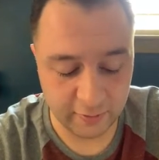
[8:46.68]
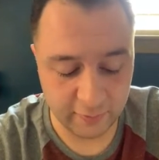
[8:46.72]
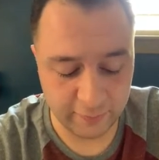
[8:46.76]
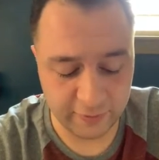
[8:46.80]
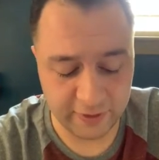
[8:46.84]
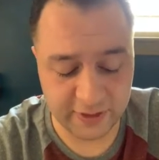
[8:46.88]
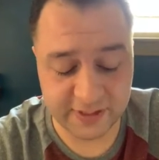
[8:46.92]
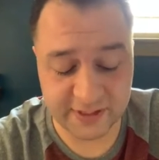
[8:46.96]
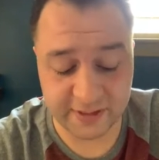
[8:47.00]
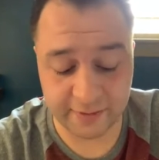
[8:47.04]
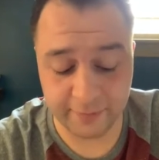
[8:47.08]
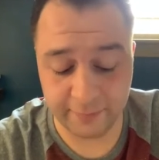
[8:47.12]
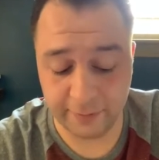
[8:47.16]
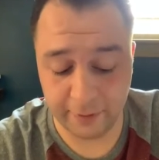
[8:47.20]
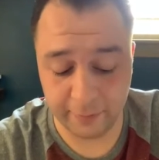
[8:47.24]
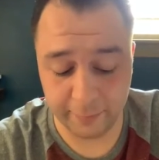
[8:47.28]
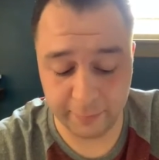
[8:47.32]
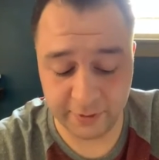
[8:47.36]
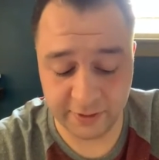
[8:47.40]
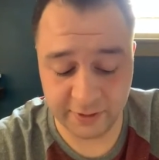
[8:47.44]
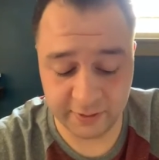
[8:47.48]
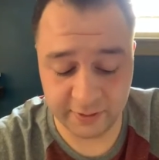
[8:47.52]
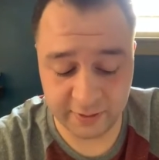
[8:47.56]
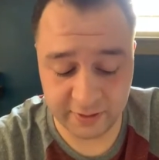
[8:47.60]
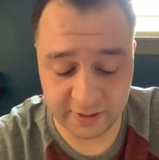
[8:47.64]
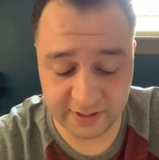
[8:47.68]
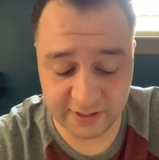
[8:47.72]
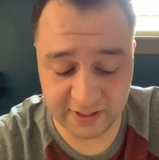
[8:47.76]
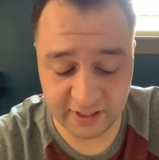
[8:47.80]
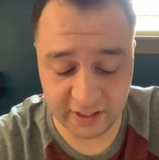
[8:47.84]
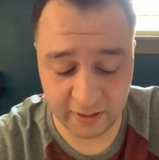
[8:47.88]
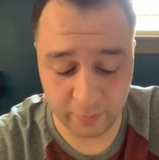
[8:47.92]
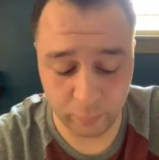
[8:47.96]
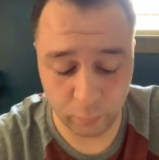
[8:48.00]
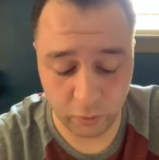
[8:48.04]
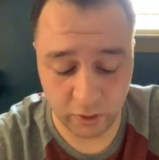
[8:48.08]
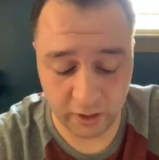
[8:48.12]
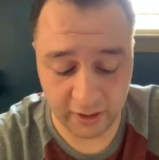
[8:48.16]
Vincent felt the
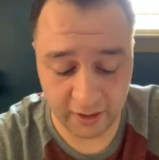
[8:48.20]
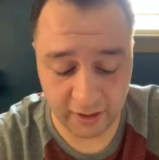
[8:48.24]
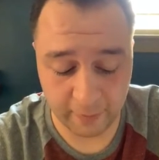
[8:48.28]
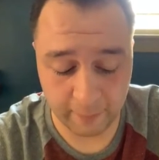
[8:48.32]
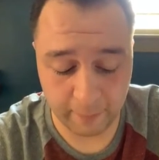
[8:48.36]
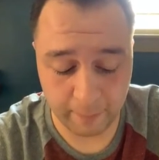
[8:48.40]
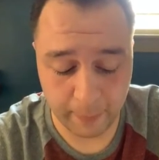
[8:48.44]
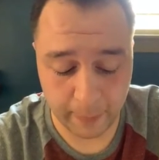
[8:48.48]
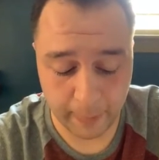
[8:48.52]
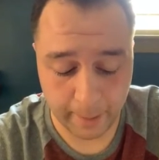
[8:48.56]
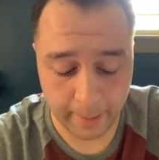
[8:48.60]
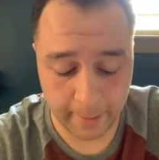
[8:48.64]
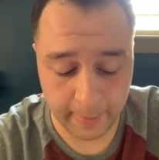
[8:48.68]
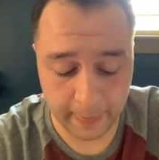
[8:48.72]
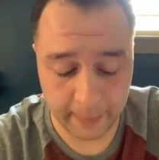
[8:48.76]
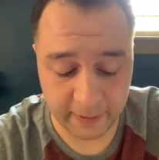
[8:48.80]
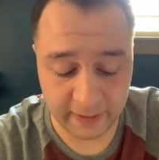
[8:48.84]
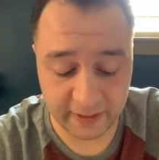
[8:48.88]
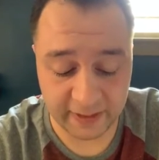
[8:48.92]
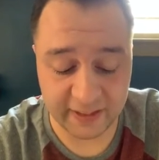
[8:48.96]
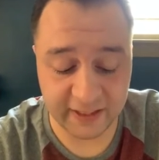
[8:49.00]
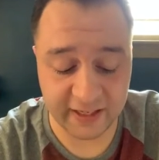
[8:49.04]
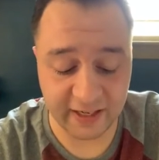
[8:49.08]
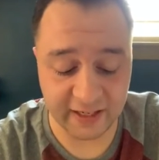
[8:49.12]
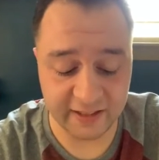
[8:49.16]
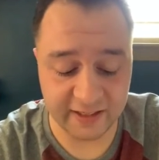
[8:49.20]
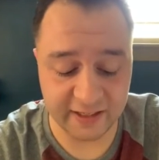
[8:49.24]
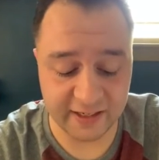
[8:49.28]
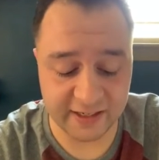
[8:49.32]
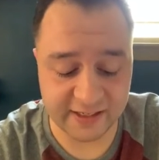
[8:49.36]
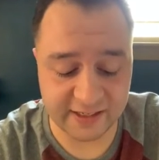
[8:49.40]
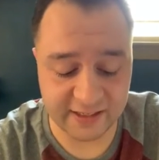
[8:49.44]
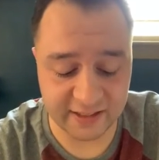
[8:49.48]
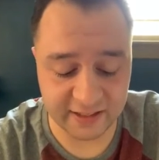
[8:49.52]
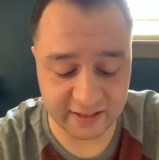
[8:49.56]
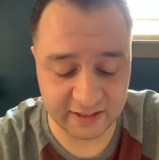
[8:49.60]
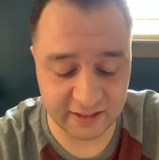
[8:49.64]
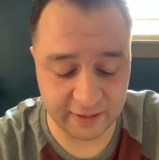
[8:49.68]
same way. He had gained
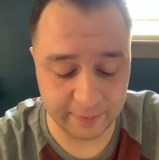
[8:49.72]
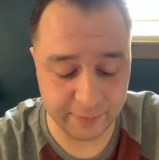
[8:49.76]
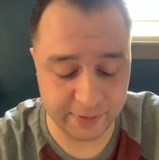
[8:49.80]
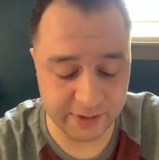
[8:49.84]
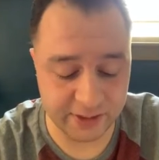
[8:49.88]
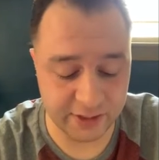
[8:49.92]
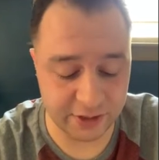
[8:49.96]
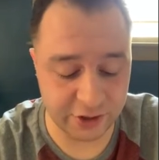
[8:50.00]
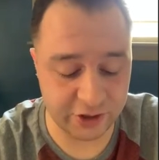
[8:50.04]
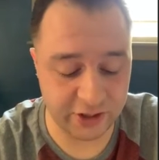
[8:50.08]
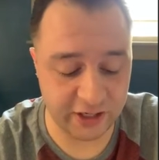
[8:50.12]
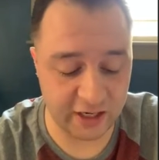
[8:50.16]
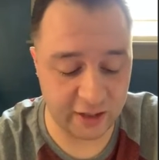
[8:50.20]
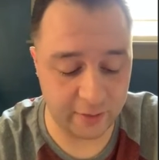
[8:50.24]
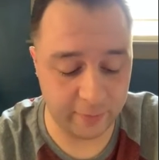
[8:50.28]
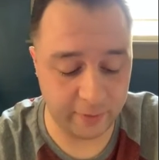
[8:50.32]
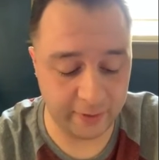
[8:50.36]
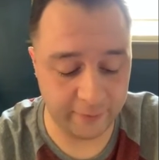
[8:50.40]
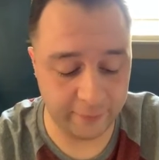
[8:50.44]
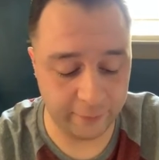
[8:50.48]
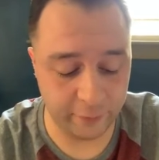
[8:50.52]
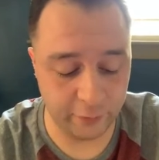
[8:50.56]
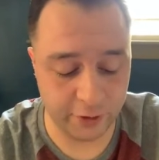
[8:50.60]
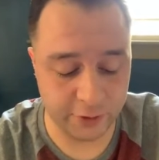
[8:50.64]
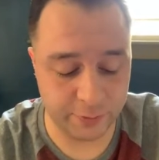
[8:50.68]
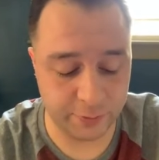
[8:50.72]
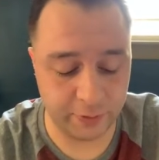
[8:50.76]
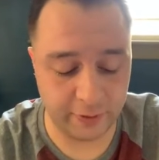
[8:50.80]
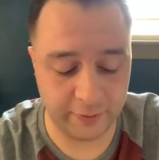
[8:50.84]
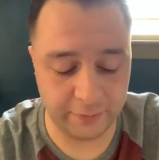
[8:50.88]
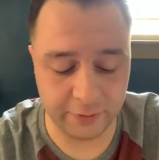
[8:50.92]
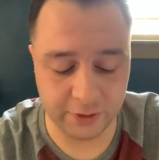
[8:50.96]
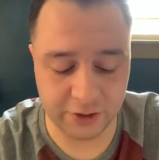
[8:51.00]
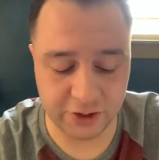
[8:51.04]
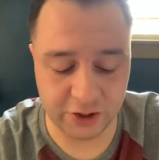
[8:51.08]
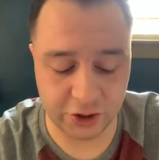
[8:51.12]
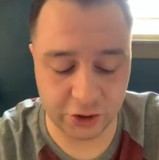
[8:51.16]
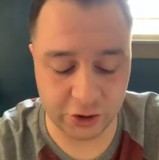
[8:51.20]
his nickname as the Shadowman for his
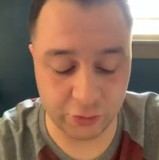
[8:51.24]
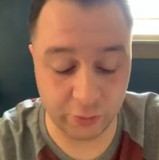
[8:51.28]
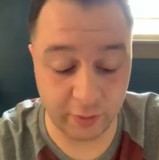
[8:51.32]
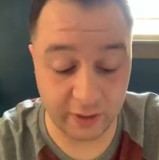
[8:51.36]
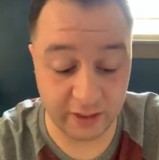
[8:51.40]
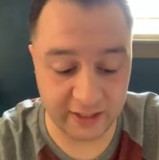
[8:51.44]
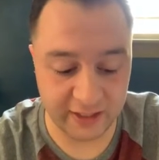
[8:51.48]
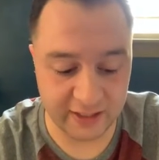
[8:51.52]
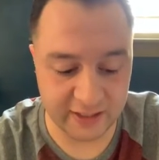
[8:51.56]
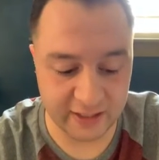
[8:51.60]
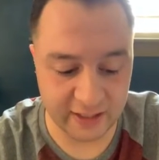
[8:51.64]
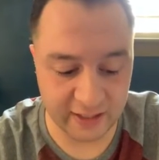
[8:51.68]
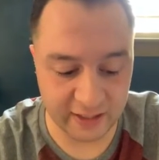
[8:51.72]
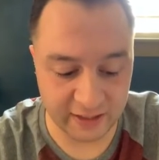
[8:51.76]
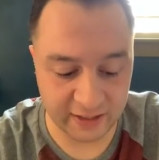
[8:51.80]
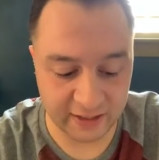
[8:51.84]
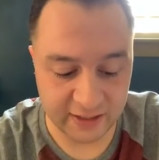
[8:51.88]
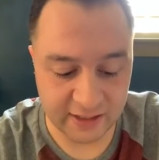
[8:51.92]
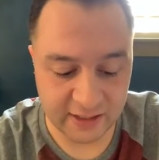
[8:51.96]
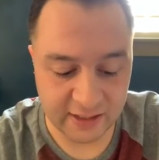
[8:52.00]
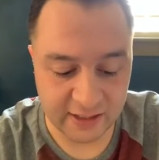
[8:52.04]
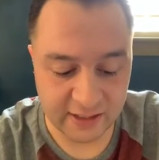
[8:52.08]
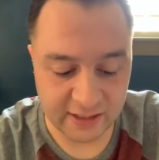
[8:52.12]
preference to strike at night.